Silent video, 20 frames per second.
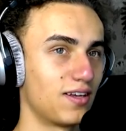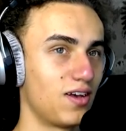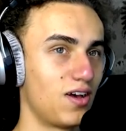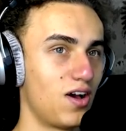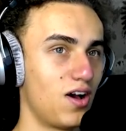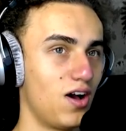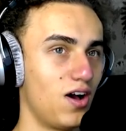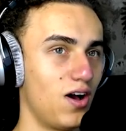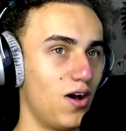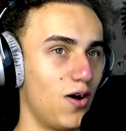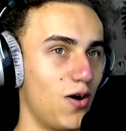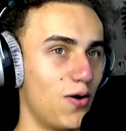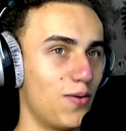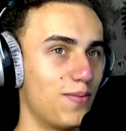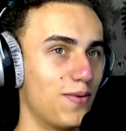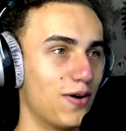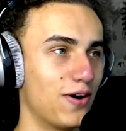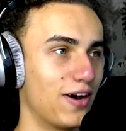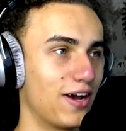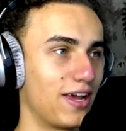oh, oh
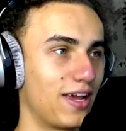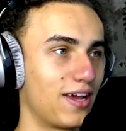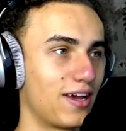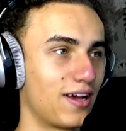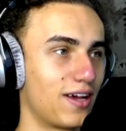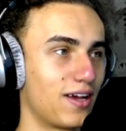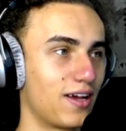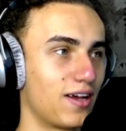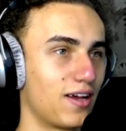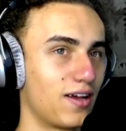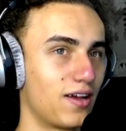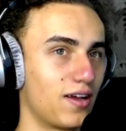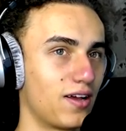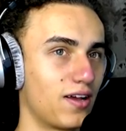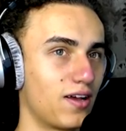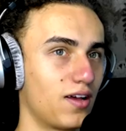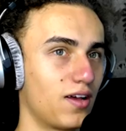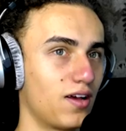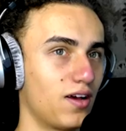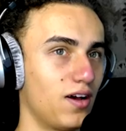boy.
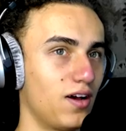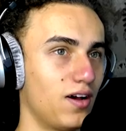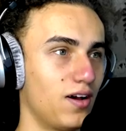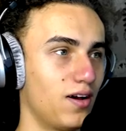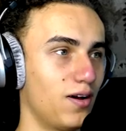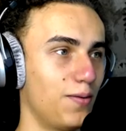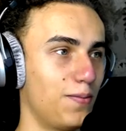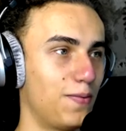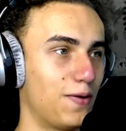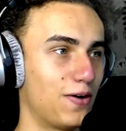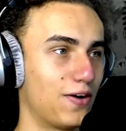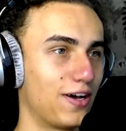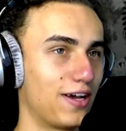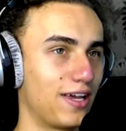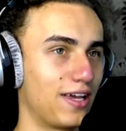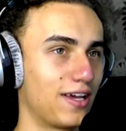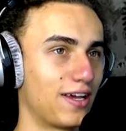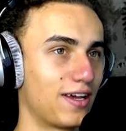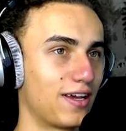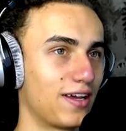Oh, oh boy.
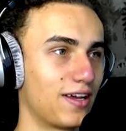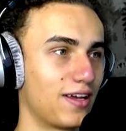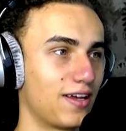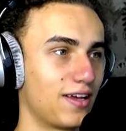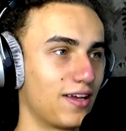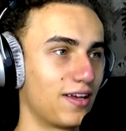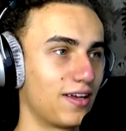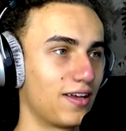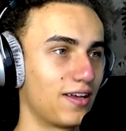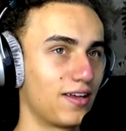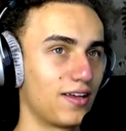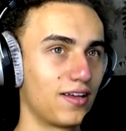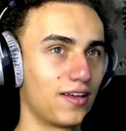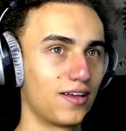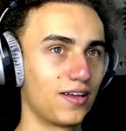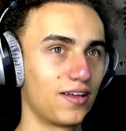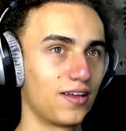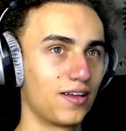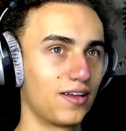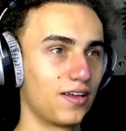
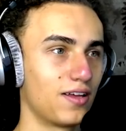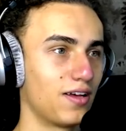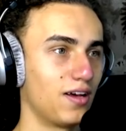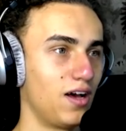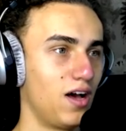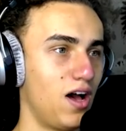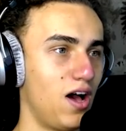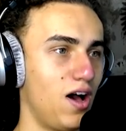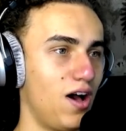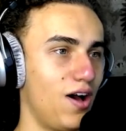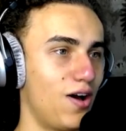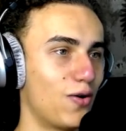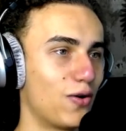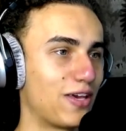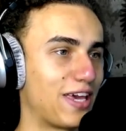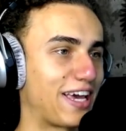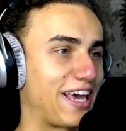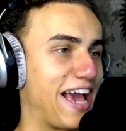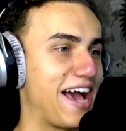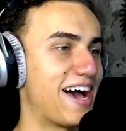Oh, oh
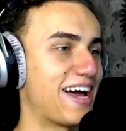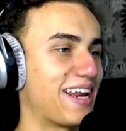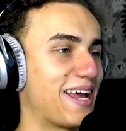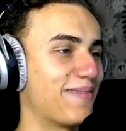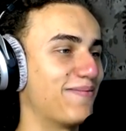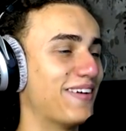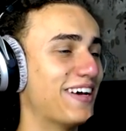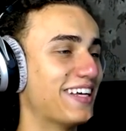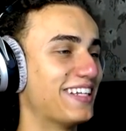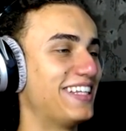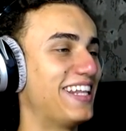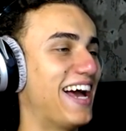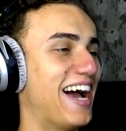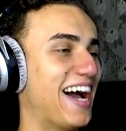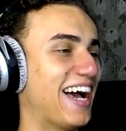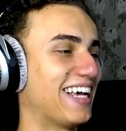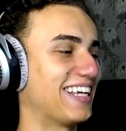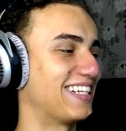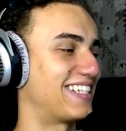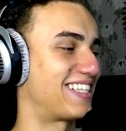you oh, got him! God.
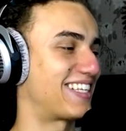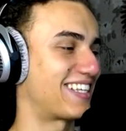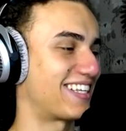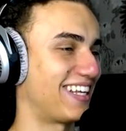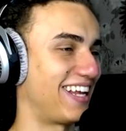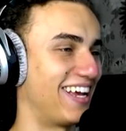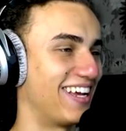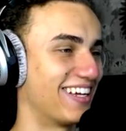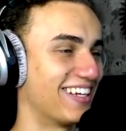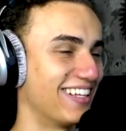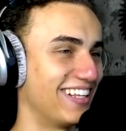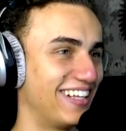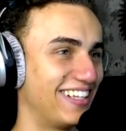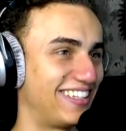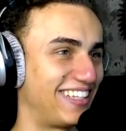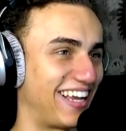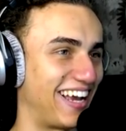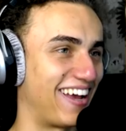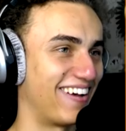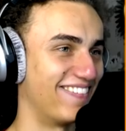Nice!
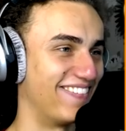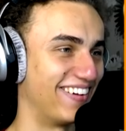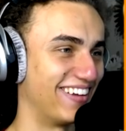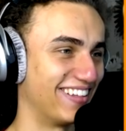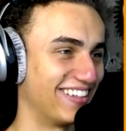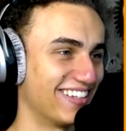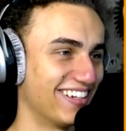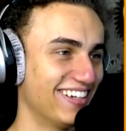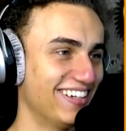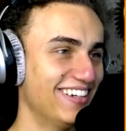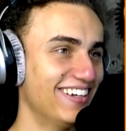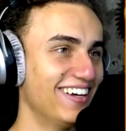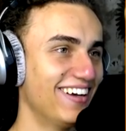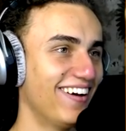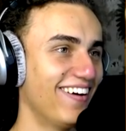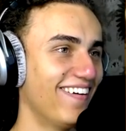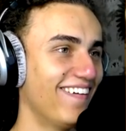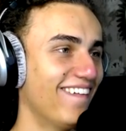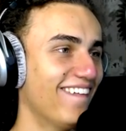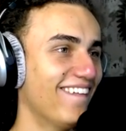Damn it.
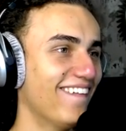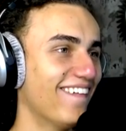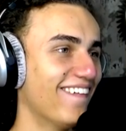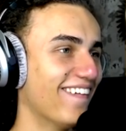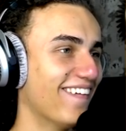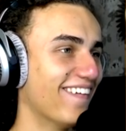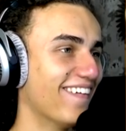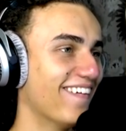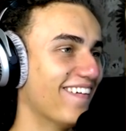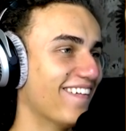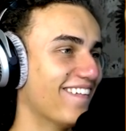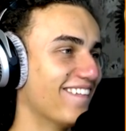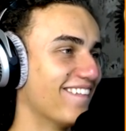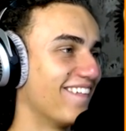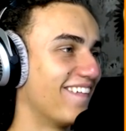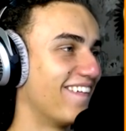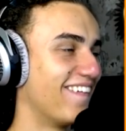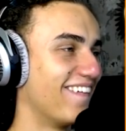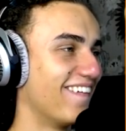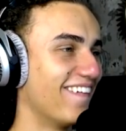Stay the hell away
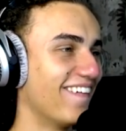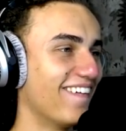from me,